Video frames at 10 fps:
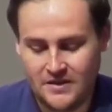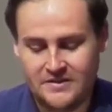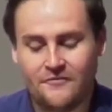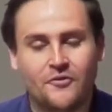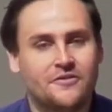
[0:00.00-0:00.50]

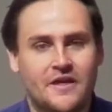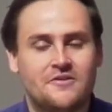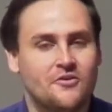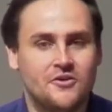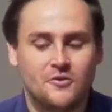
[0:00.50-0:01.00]
different than
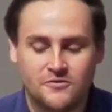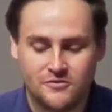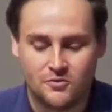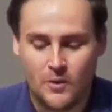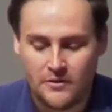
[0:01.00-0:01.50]
you're used
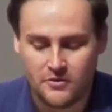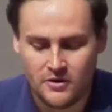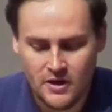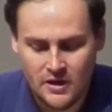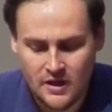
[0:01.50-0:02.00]
to, whether
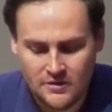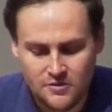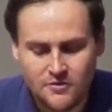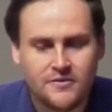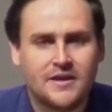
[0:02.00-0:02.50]

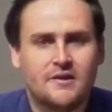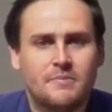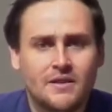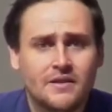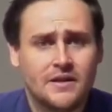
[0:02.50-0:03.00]
due to the
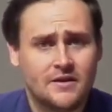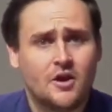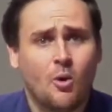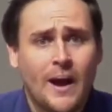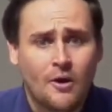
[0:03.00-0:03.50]
inability to
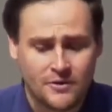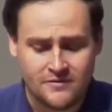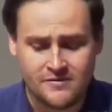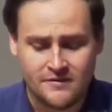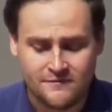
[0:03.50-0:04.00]
go out and
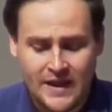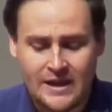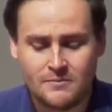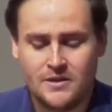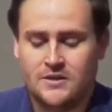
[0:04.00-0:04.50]
see
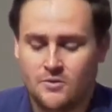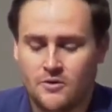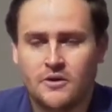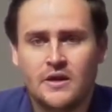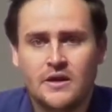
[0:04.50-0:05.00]
family or